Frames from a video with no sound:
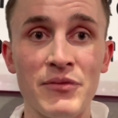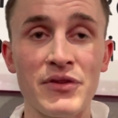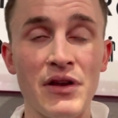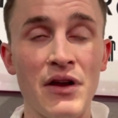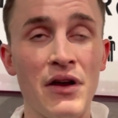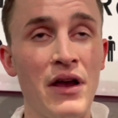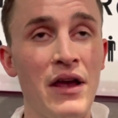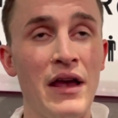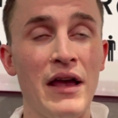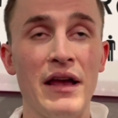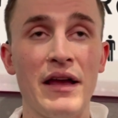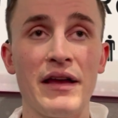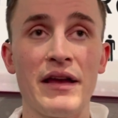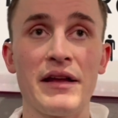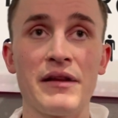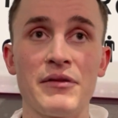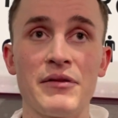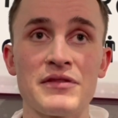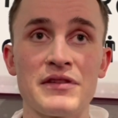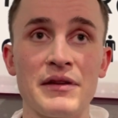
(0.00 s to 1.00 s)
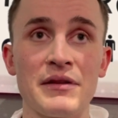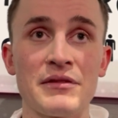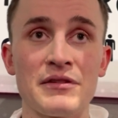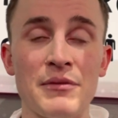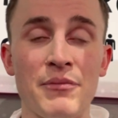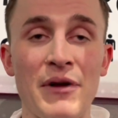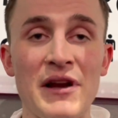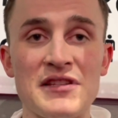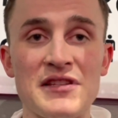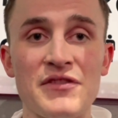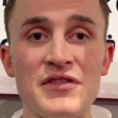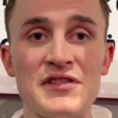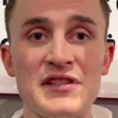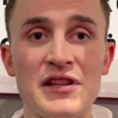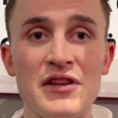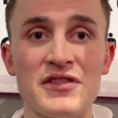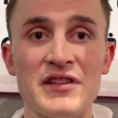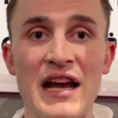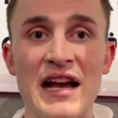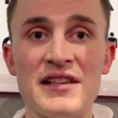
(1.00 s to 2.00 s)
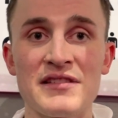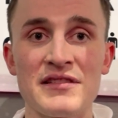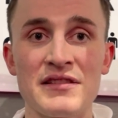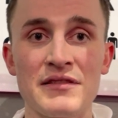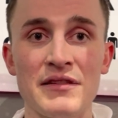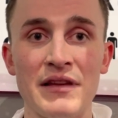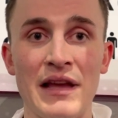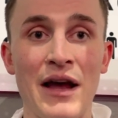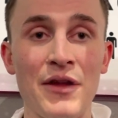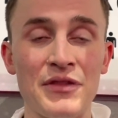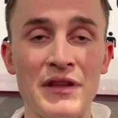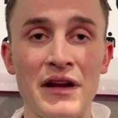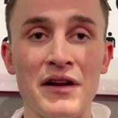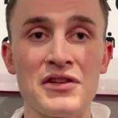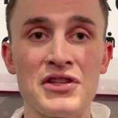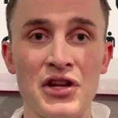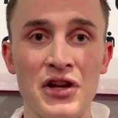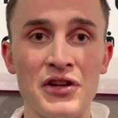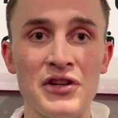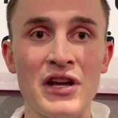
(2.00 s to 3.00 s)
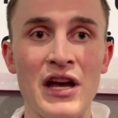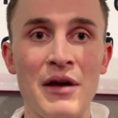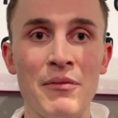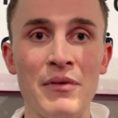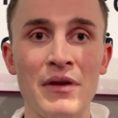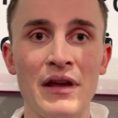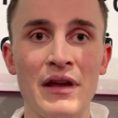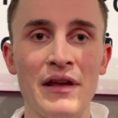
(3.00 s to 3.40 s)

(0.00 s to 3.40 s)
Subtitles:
So it was impressive to see those guys out there turned up.